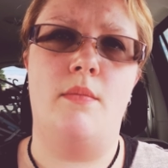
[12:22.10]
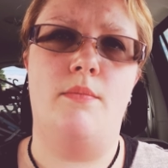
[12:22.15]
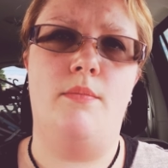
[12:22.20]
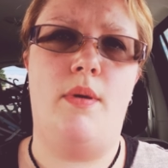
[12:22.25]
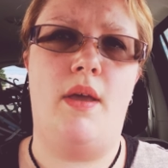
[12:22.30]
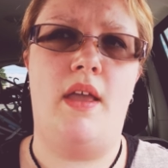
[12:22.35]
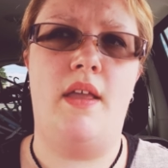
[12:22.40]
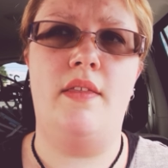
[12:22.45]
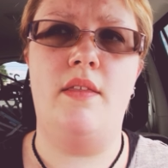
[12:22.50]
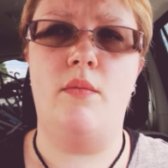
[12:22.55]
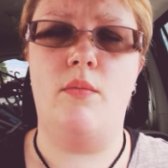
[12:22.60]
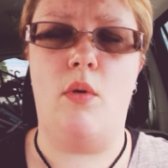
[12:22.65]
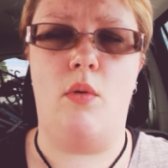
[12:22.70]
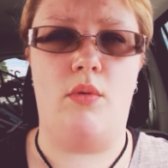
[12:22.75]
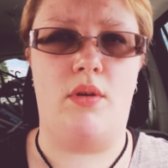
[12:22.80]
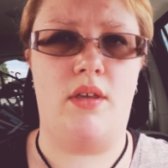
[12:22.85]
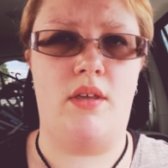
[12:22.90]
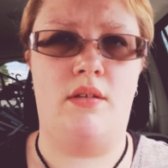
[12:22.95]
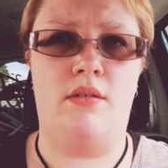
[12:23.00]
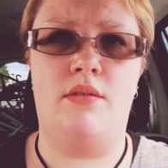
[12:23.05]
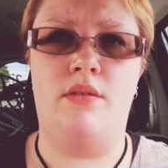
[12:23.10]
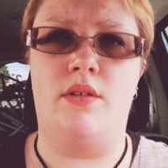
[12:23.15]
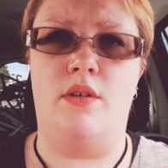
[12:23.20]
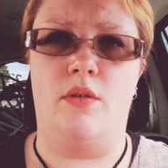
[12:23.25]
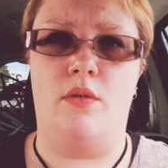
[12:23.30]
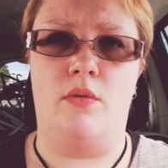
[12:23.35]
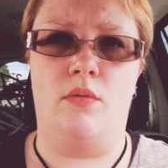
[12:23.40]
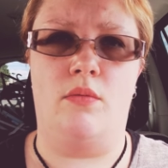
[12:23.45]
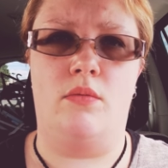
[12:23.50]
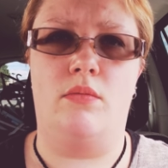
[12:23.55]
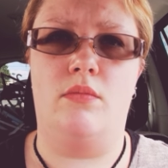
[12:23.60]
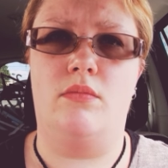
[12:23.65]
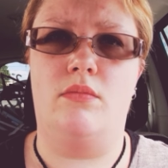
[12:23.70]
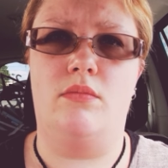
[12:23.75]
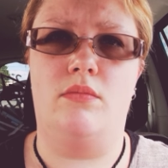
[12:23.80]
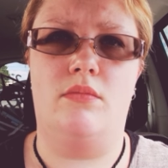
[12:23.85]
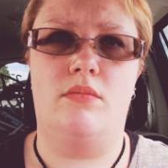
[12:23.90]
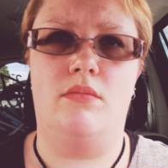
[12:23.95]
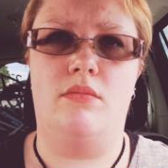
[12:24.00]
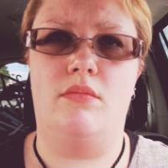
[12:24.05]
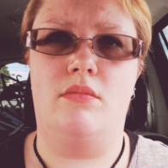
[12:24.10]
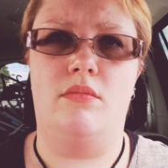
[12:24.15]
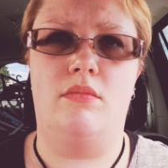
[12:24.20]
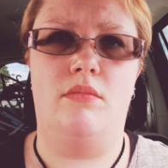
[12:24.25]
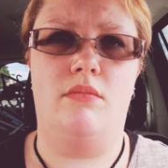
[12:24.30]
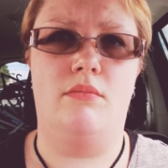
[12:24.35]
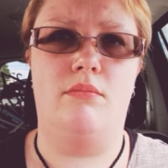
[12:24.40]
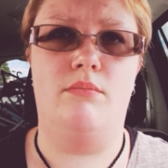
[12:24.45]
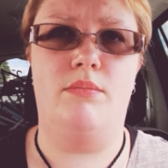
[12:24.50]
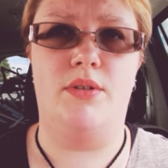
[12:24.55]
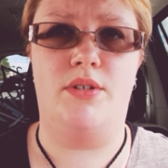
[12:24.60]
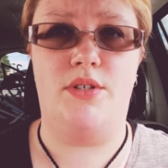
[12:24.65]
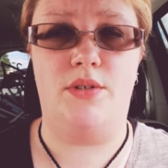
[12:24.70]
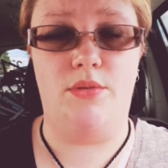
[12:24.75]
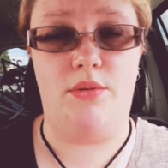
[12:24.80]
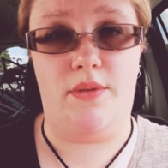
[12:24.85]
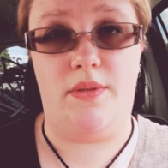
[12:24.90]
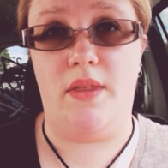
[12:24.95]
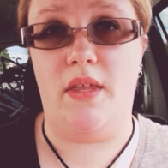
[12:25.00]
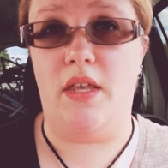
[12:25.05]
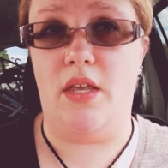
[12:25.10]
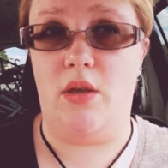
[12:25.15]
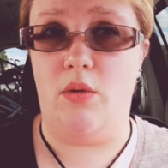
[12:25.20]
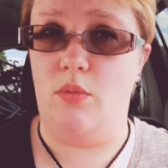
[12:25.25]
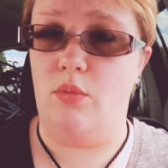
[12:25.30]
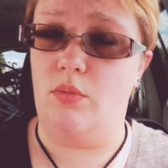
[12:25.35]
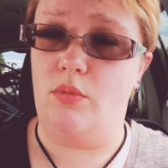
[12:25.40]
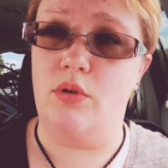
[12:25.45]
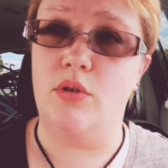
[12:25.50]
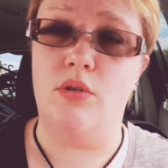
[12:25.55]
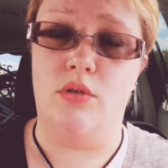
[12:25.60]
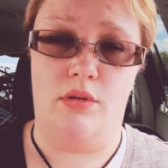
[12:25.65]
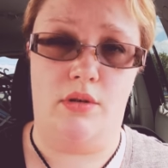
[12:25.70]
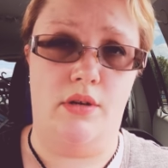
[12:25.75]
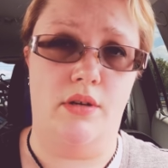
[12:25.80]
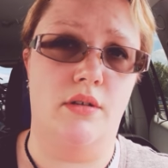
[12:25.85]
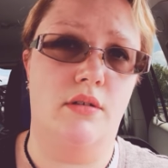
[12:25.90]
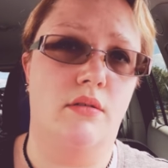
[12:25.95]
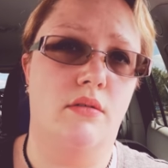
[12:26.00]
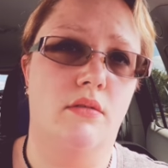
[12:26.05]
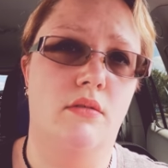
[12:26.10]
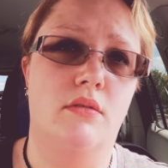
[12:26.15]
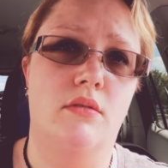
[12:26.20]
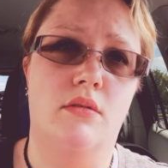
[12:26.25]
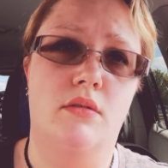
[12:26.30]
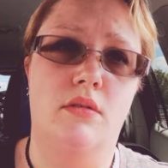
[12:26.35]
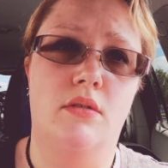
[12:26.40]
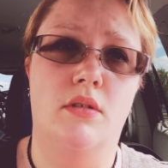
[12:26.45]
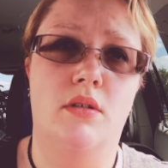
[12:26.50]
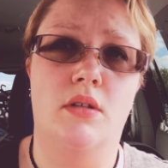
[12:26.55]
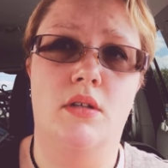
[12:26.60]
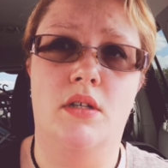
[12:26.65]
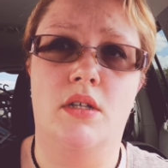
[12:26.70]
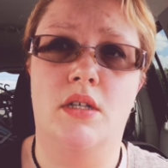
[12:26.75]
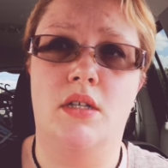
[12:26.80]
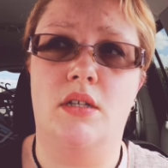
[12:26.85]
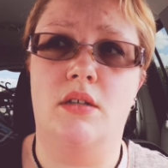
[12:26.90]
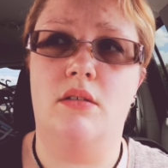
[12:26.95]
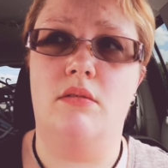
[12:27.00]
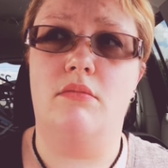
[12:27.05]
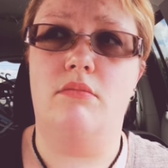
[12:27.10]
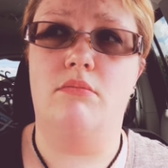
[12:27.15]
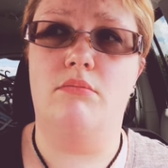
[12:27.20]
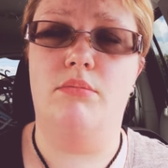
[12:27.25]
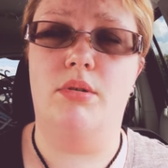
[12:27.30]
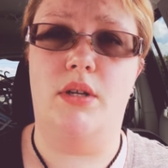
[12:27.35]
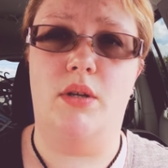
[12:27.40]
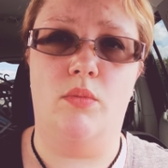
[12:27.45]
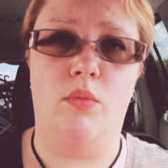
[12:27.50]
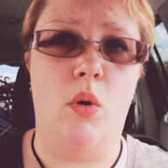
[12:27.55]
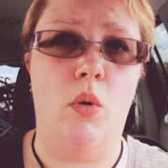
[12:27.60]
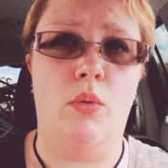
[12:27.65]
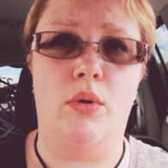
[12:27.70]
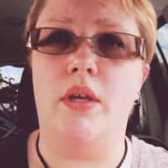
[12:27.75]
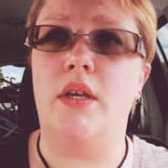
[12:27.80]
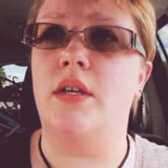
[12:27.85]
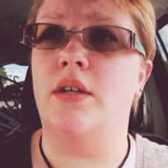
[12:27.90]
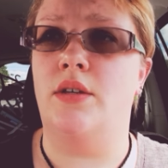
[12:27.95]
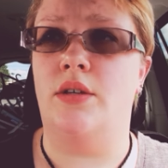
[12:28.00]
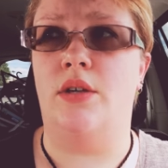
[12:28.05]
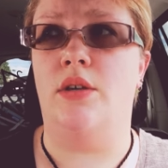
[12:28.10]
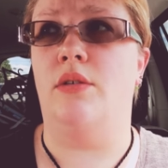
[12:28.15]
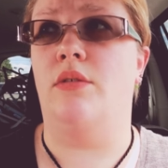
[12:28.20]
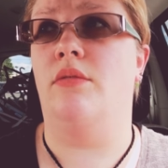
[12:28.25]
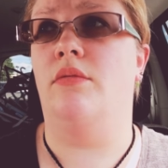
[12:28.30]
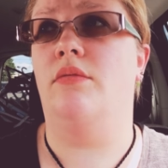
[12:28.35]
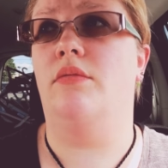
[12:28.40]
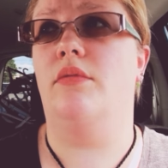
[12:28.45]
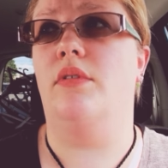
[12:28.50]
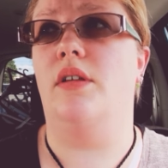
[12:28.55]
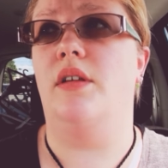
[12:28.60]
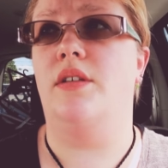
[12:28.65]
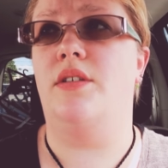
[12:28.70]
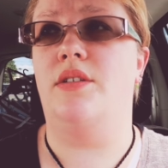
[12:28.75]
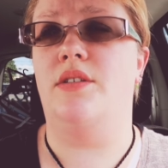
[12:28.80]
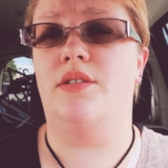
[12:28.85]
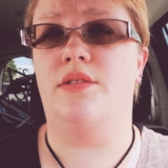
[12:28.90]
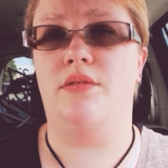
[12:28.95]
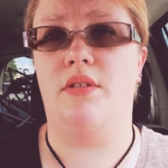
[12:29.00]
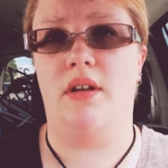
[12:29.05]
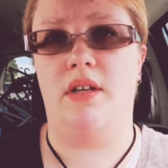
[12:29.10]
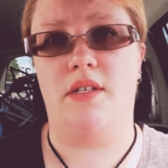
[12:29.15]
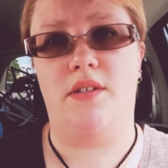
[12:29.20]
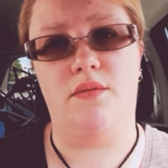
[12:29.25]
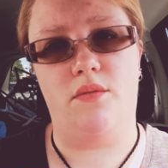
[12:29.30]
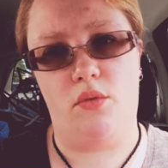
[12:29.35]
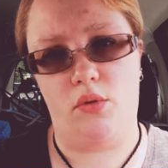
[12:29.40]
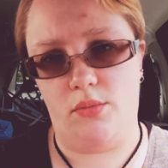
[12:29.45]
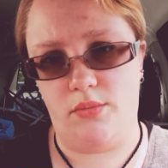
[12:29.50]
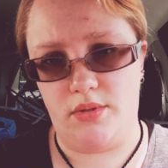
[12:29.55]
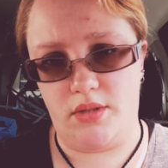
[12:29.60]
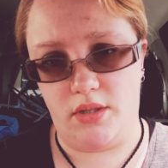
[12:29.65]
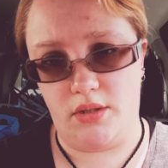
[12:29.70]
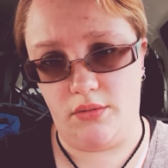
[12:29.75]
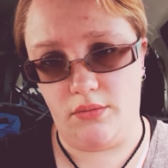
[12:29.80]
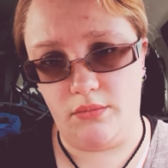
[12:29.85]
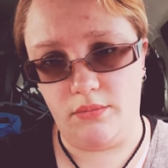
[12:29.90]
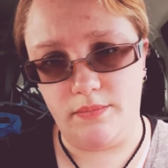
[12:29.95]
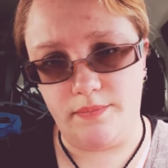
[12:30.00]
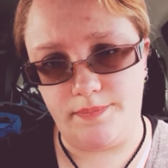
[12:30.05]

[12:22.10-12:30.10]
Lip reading: Pain that won't kill you, but you would think you could. But it won't kill you. It just transforms you.